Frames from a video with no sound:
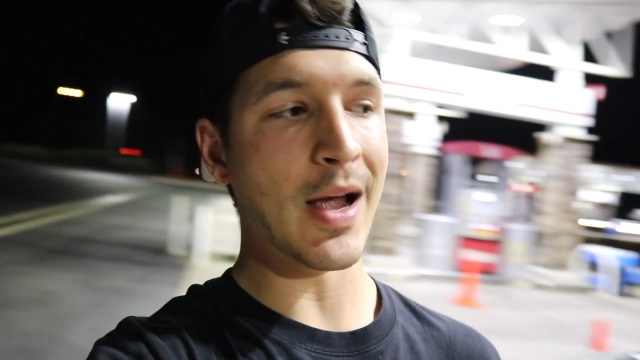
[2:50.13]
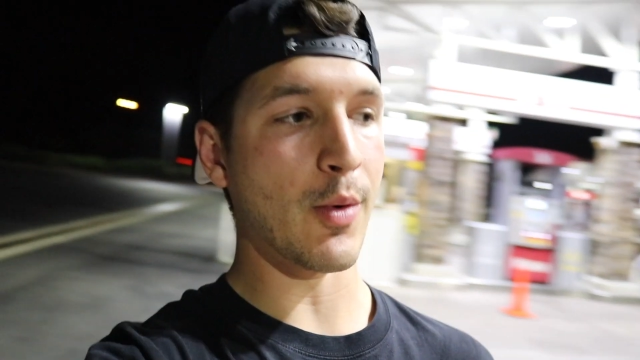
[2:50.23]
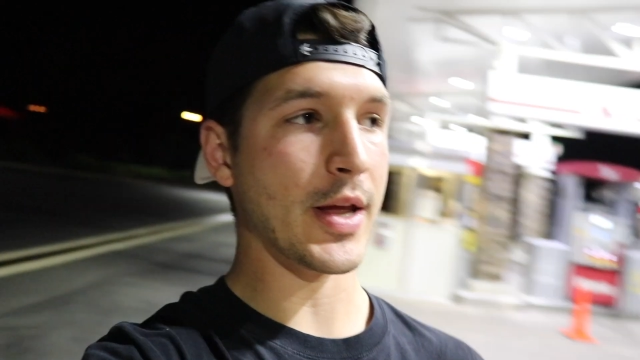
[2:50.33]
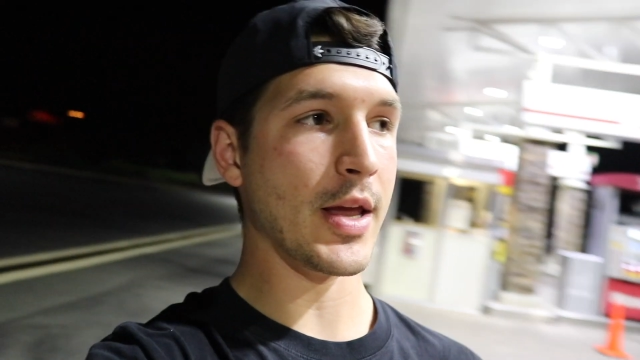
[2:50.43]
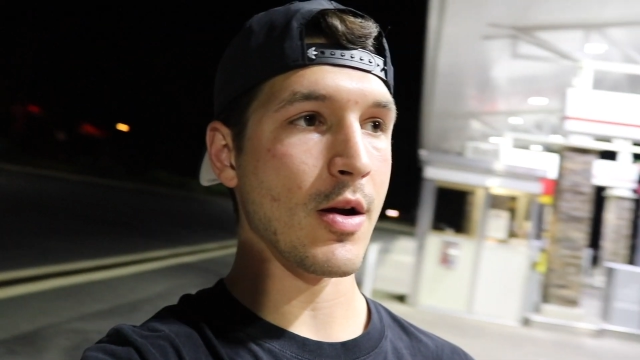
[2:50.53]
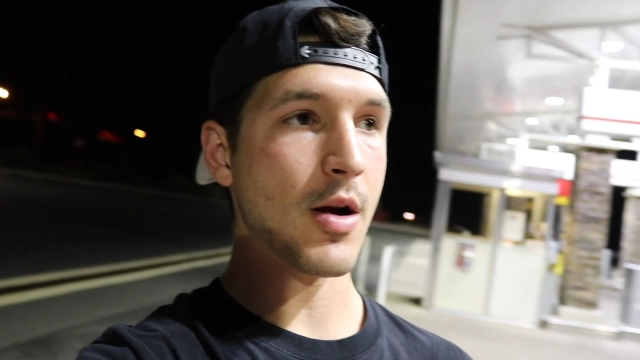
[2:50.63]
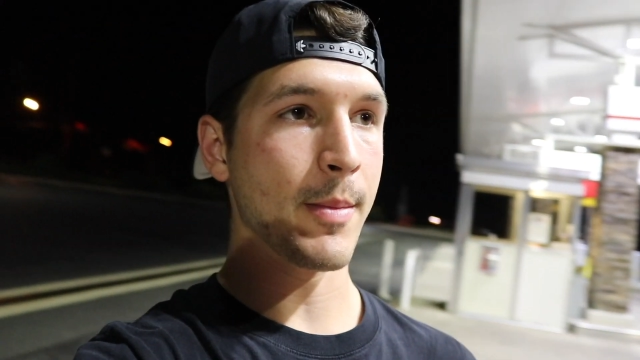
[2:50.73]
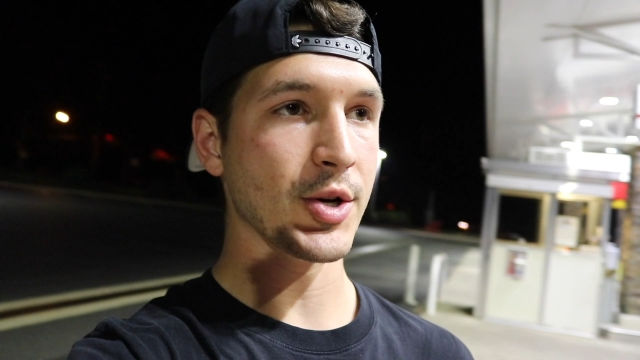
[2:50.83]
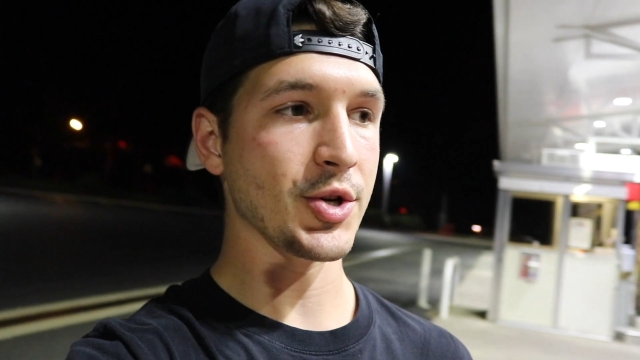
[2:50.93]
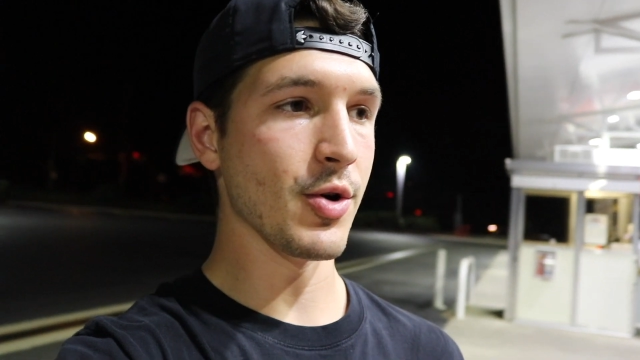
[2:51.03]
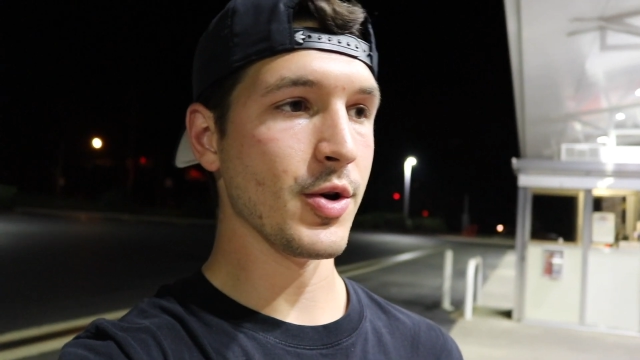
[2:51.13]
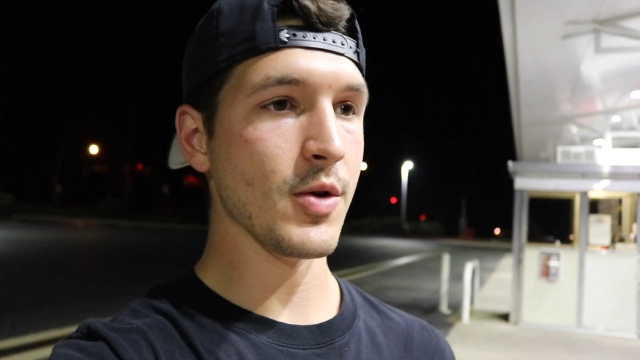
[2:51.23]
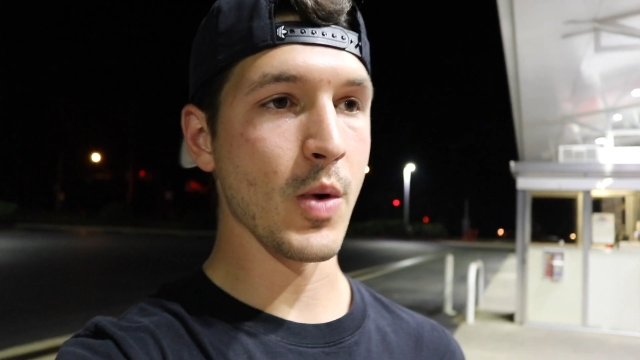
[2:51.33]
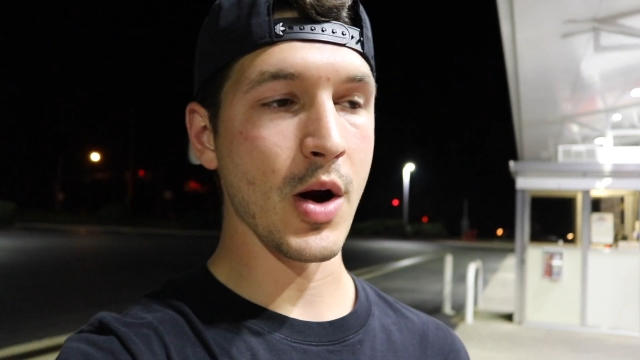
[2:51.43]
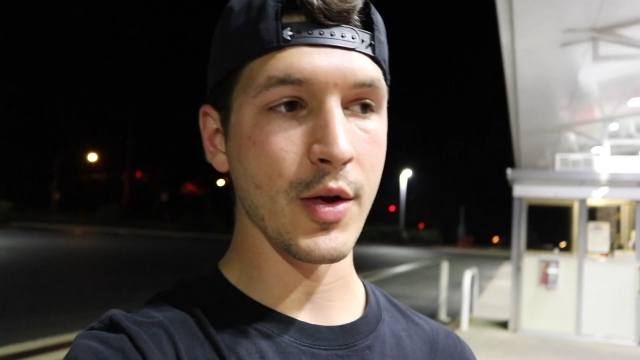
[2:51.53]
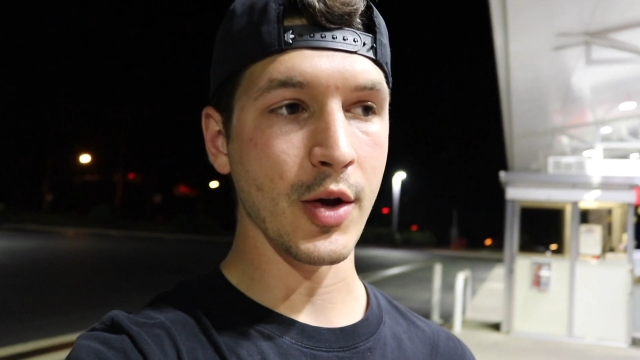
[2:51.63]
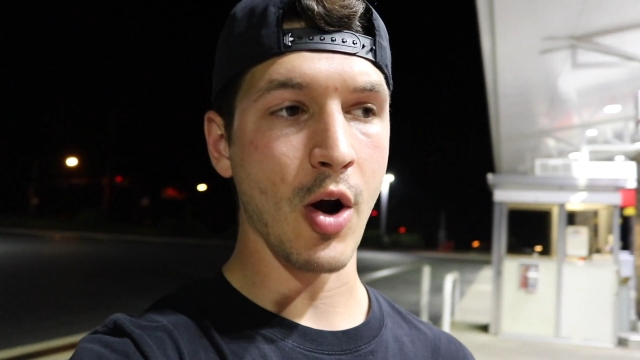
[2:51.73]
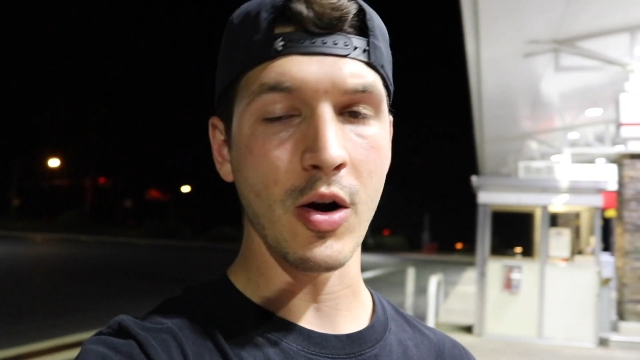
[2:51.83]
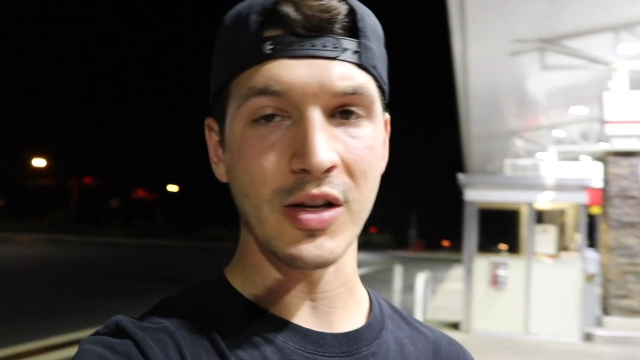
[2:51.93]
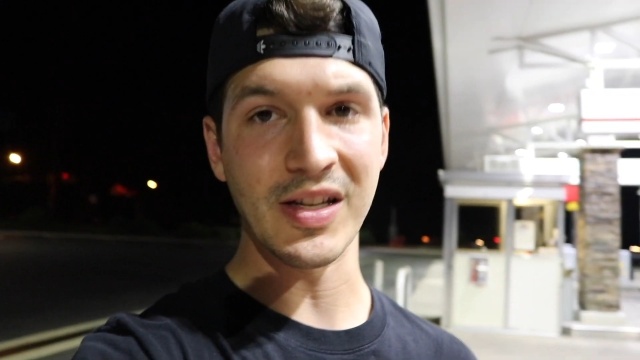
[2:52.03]
that we're here, I'm gonna show you where the
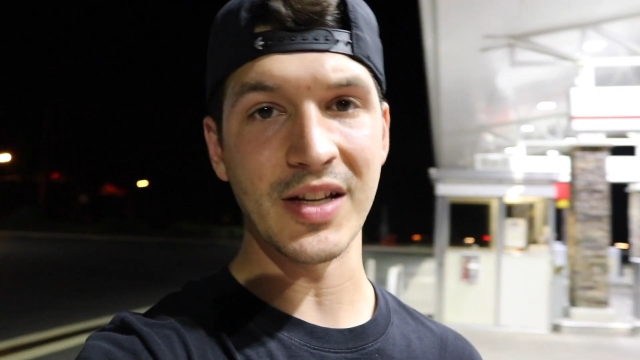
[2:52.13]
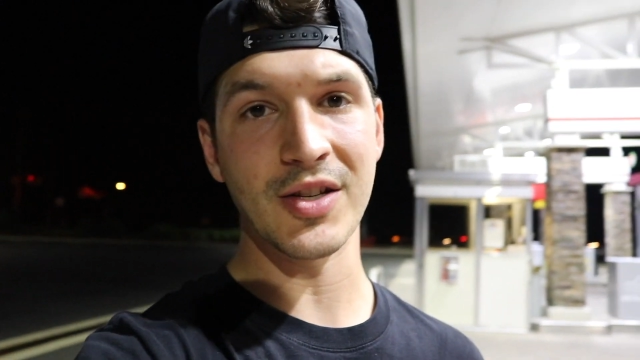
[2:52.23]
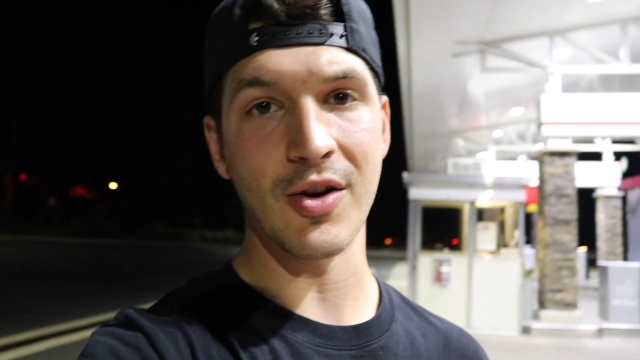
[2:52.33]
car sits